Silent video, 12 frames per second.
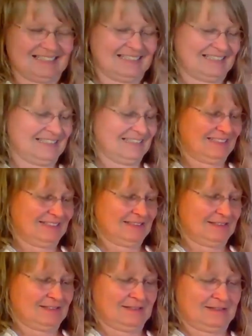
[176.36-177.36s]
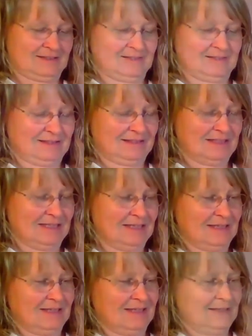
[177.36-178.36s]

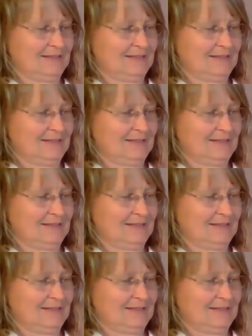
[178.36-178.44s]
(silence)